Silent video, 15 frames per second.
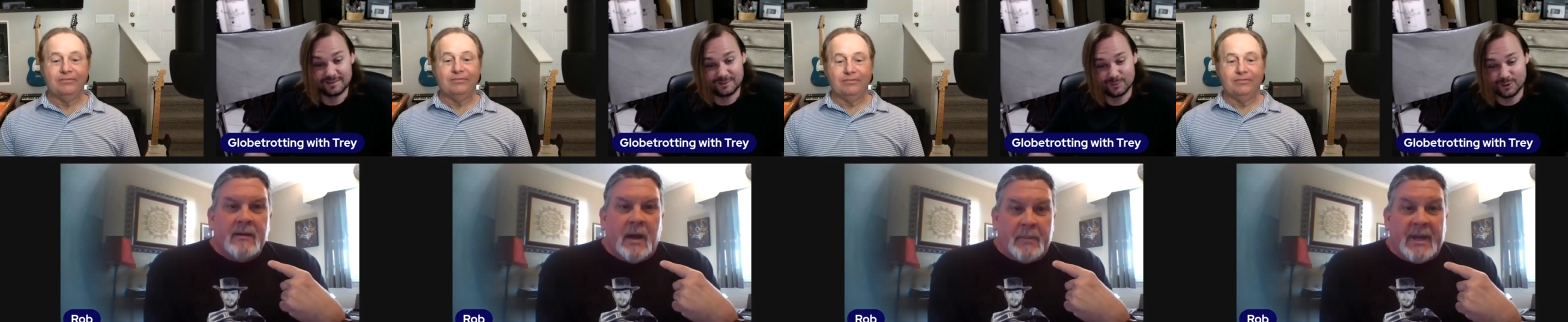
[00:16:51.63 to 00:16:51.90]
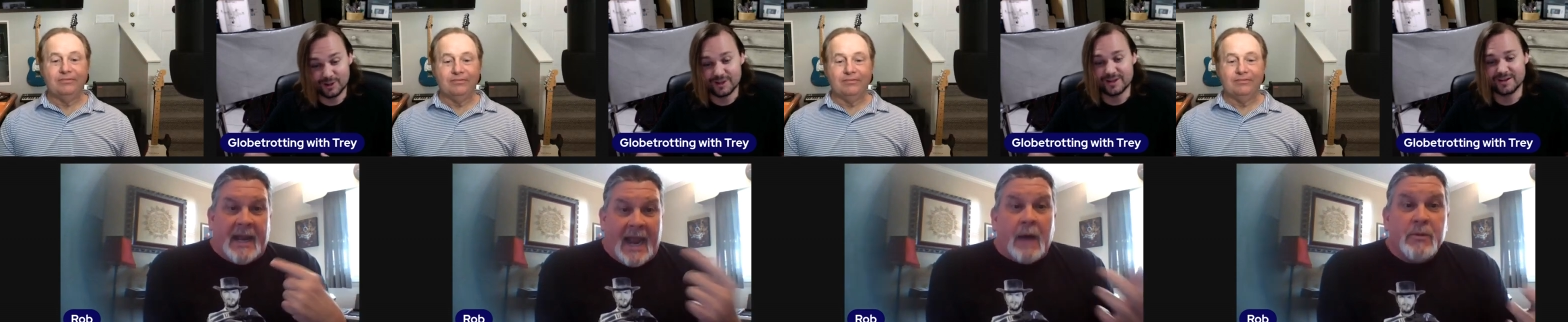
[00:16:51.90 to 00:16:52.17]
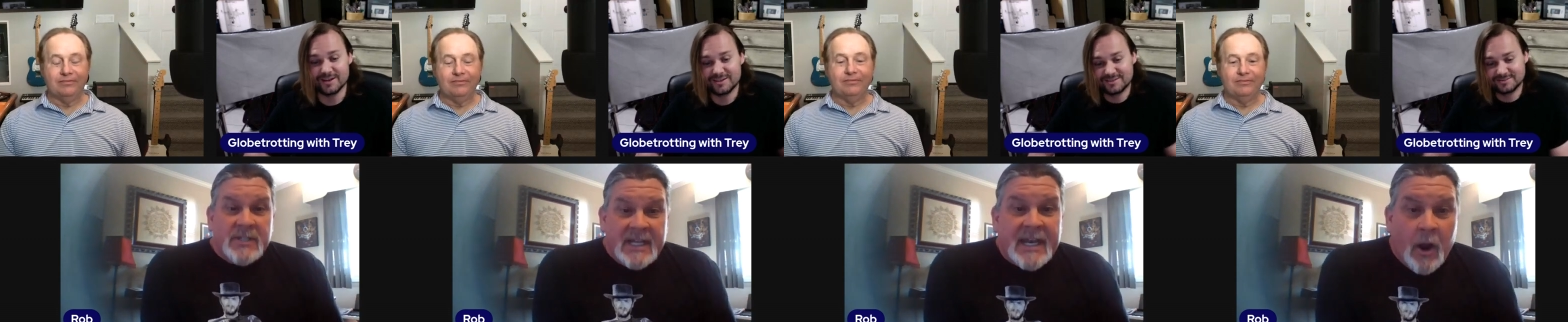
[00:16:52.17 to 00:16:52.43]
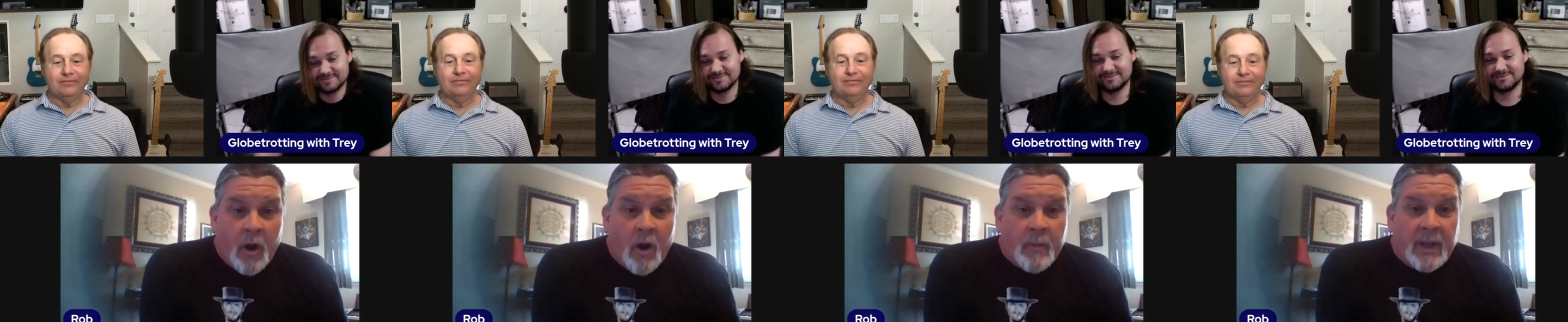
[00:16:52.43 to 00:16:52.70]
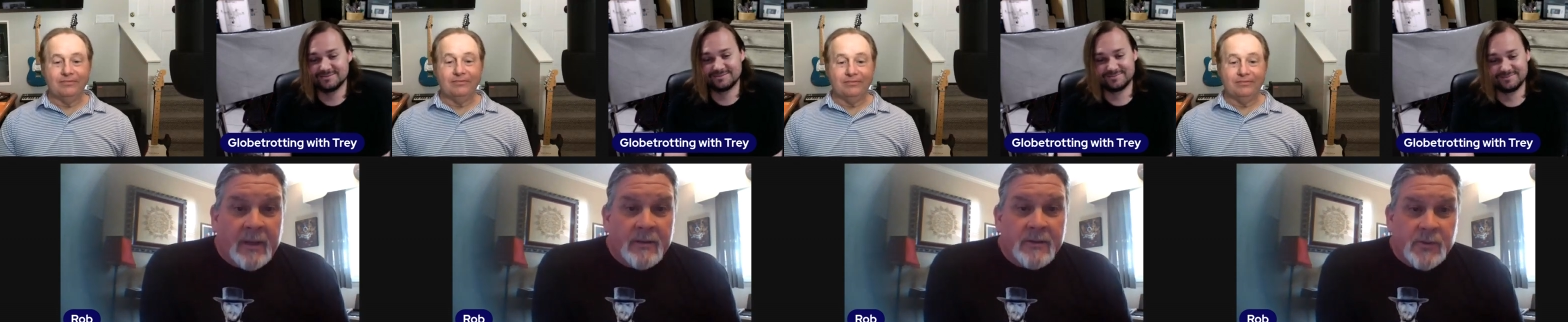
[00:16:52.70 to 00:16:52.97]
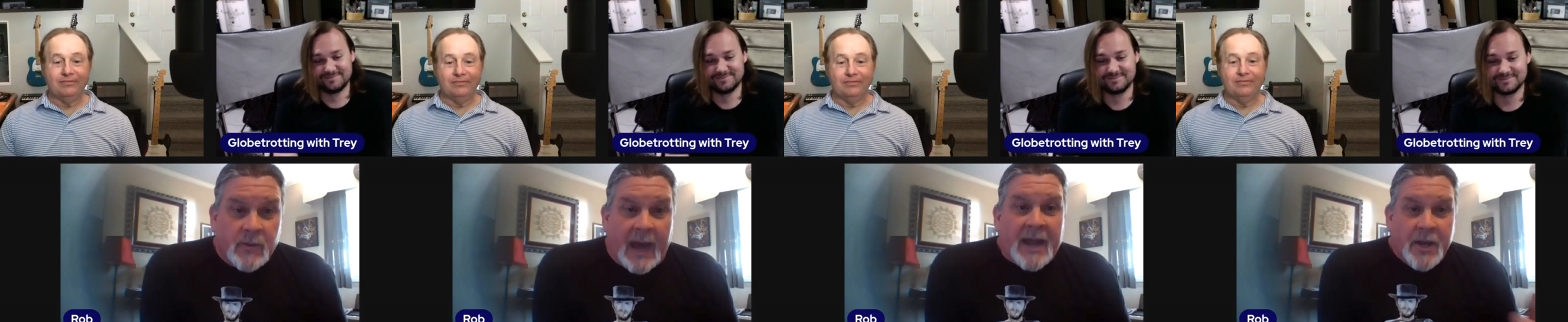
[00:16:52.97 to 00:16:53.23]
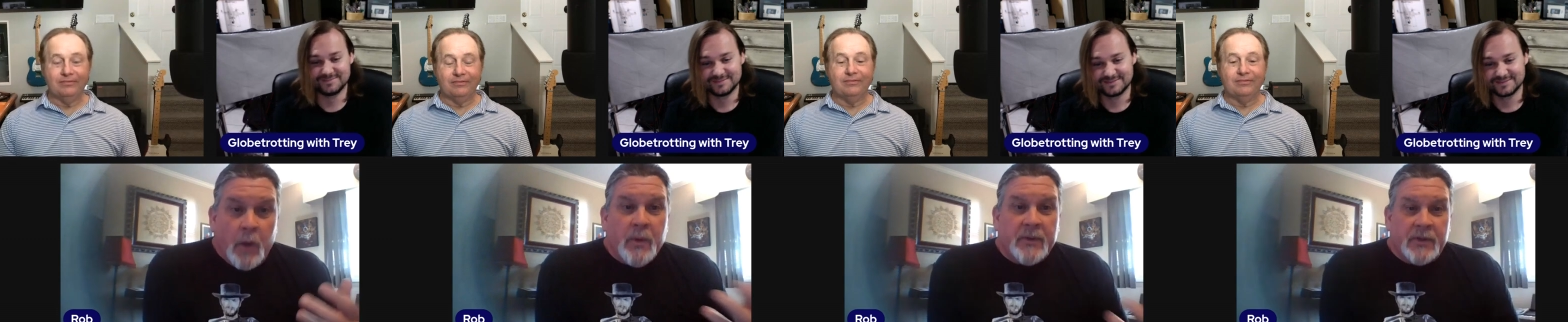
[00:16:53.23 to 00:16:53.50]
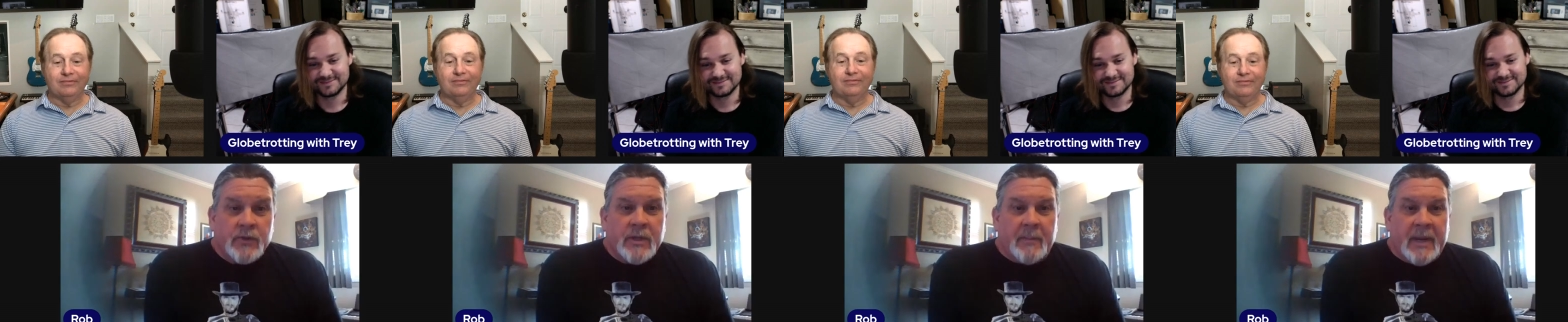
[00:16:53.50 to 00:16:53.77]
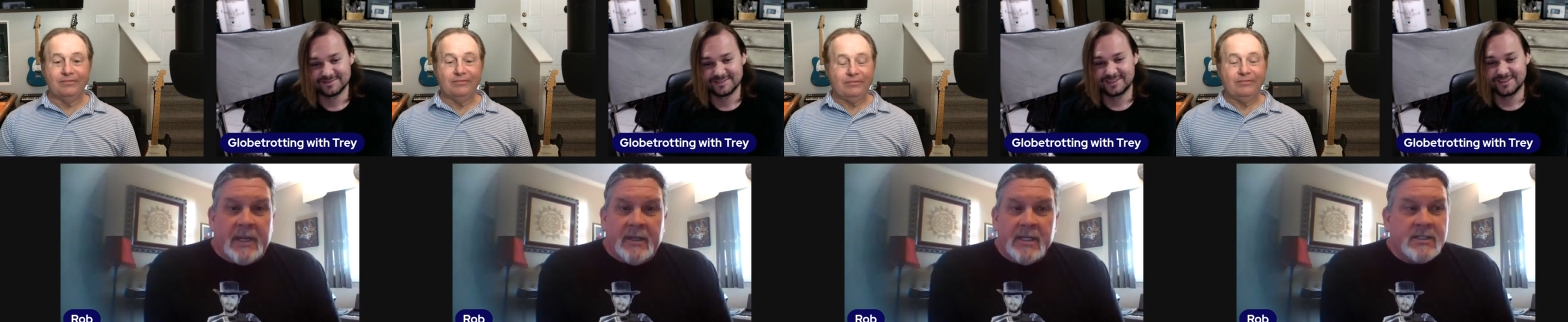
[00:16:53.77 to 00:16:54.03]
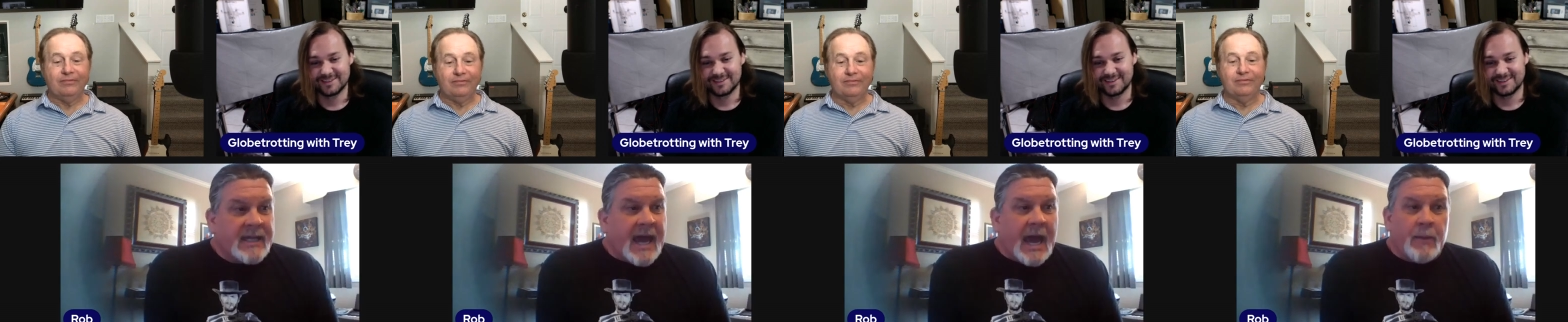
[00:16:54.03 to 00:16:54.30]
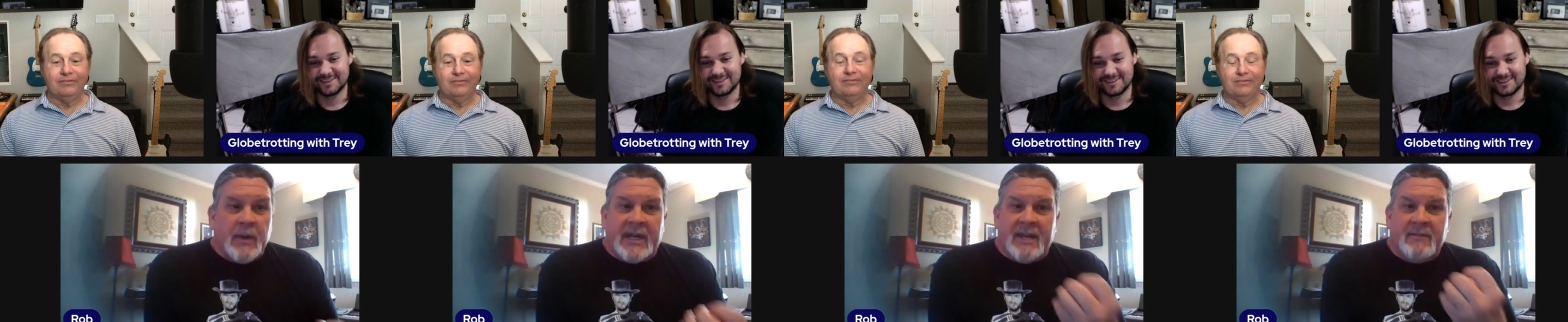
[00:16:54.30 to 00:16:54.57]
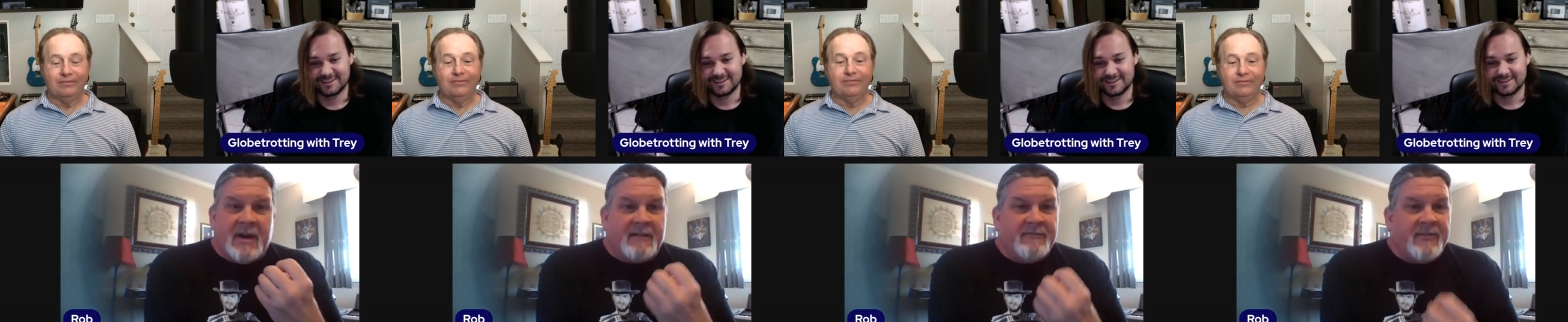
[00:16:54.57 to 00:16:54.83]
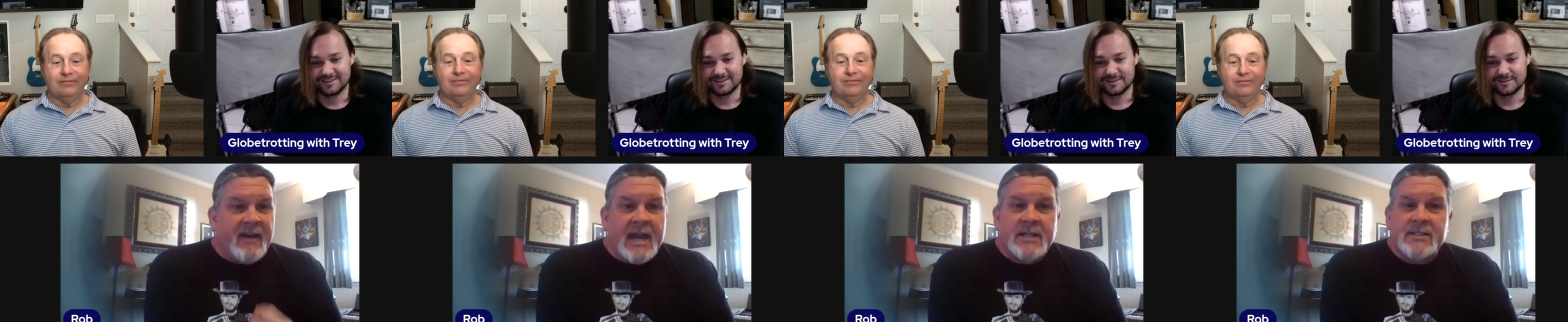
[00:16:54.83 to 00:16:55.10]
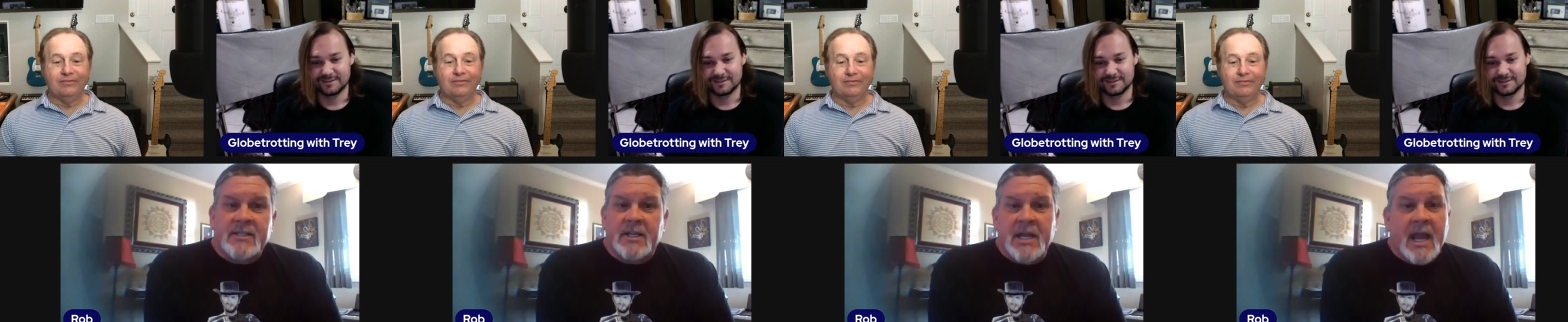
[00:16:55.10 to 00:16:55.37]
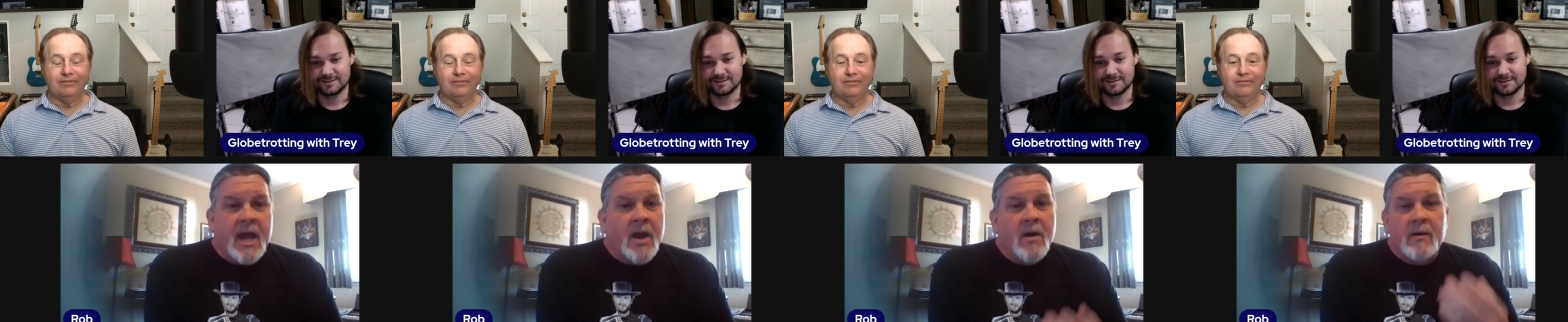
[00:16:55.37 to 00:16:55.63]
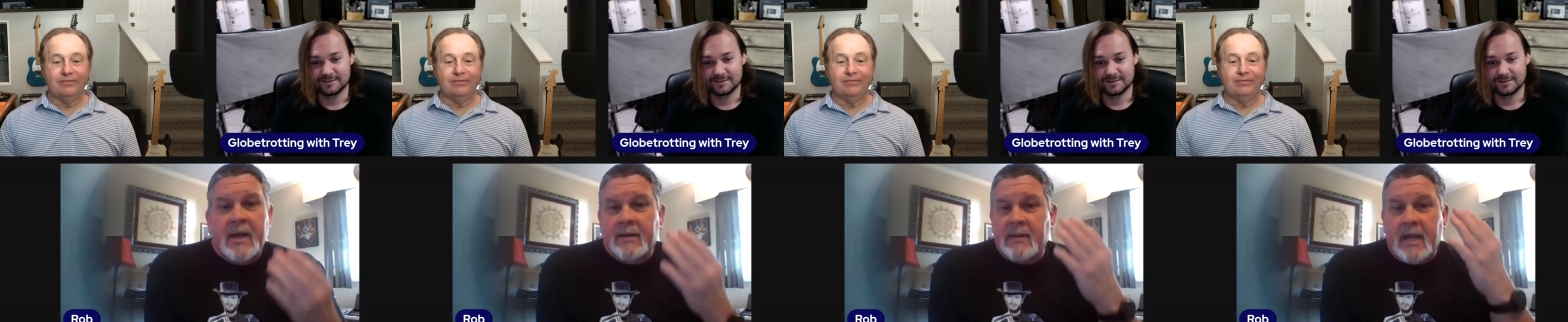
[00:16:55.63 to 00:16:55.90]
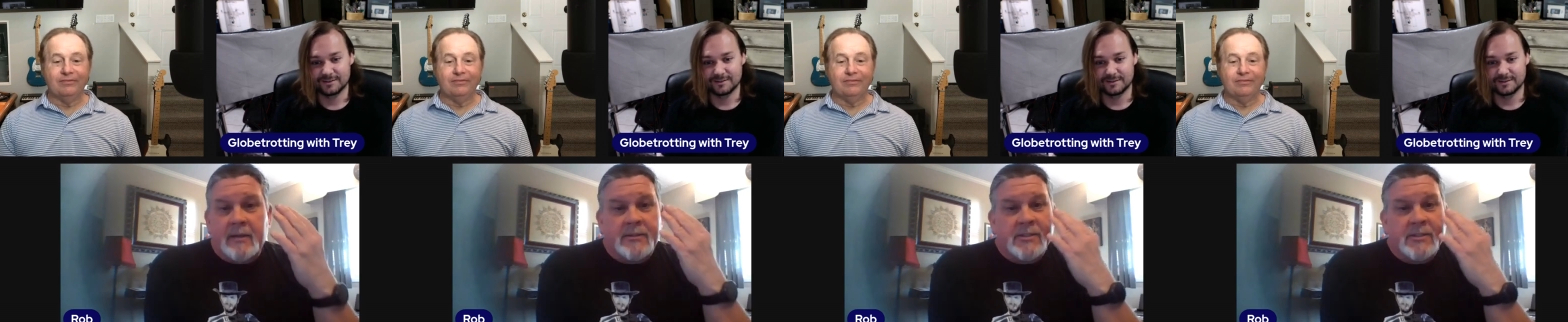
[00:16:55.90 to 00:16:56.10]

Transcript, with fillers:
Speaker 1: I mean, I was in the Army, so I know what the I mean, this guy would get in my face and yell and,